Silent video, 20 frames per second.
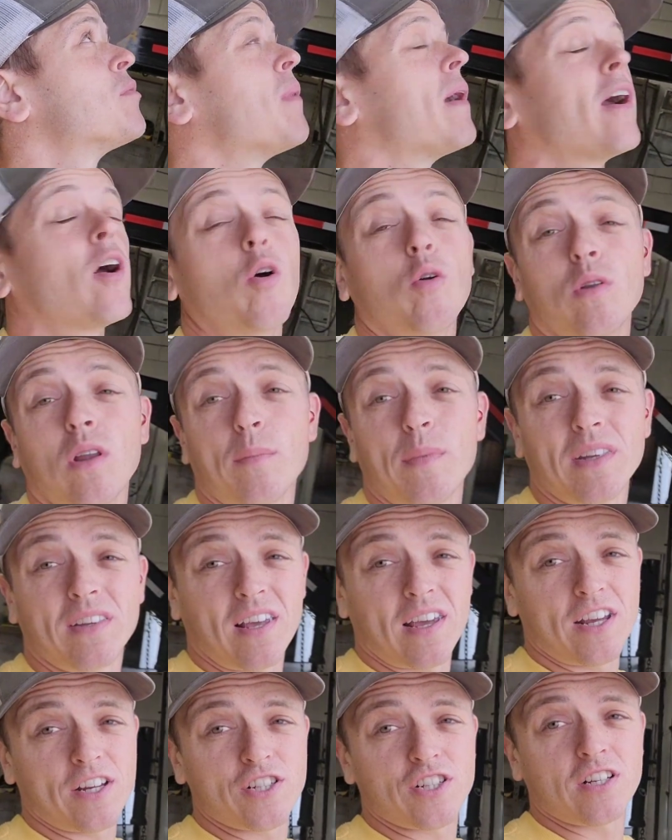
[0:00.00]
up to my own
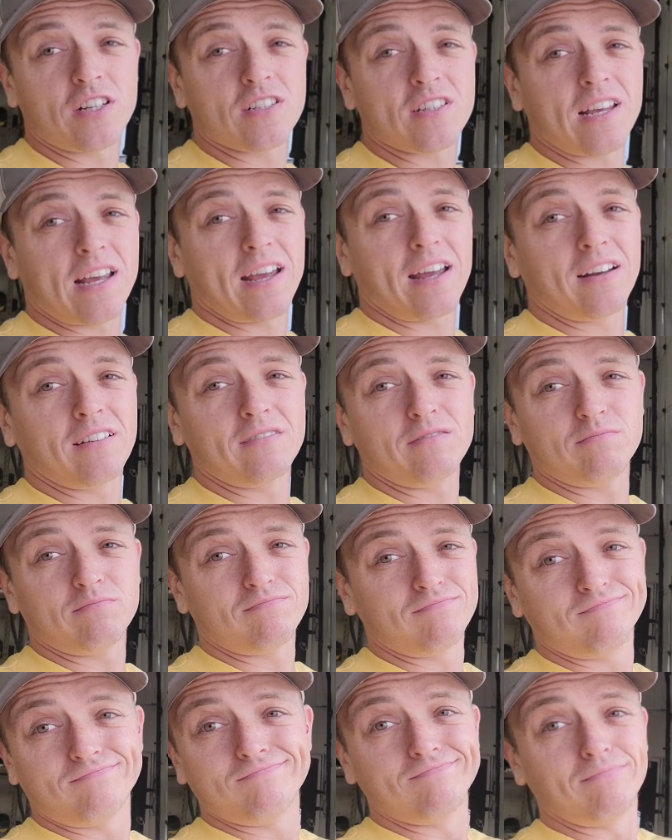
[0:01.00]
limitations and
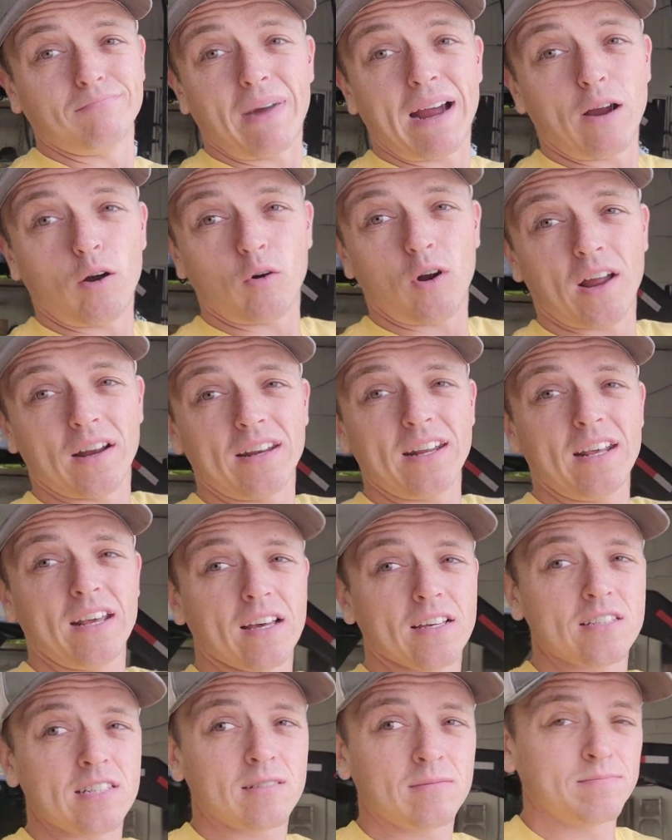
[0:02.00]
my own
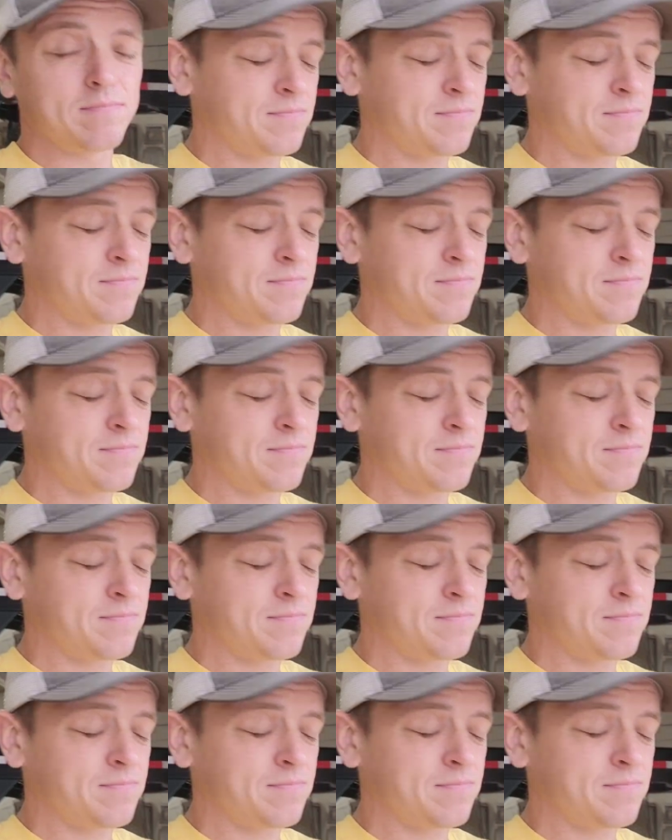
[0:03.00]
ideas.